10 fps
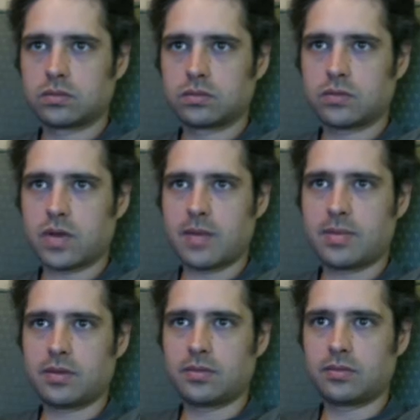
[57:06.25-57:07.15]
What
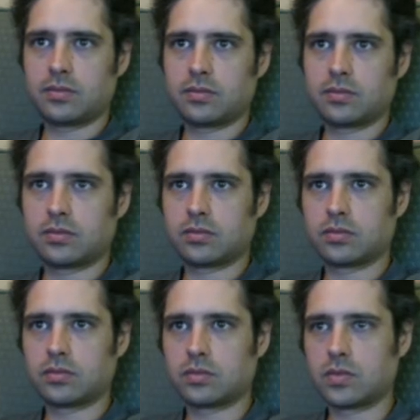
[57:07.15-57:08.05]
happened?
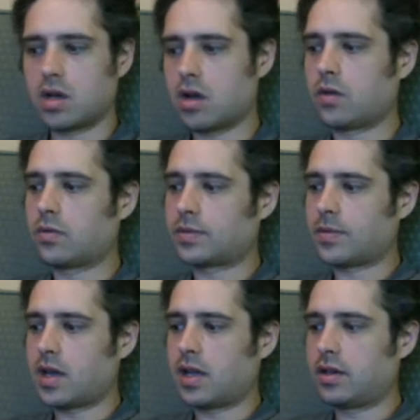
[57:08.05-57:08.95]
Oh, it was
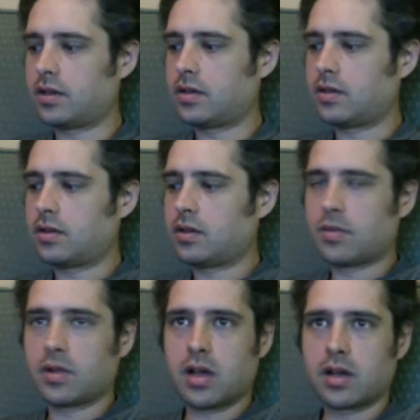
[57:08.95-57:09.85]
my number
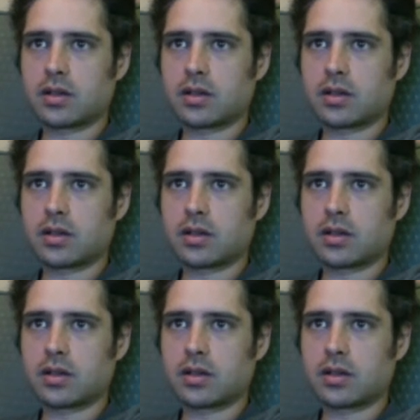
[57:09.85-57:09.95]
lock.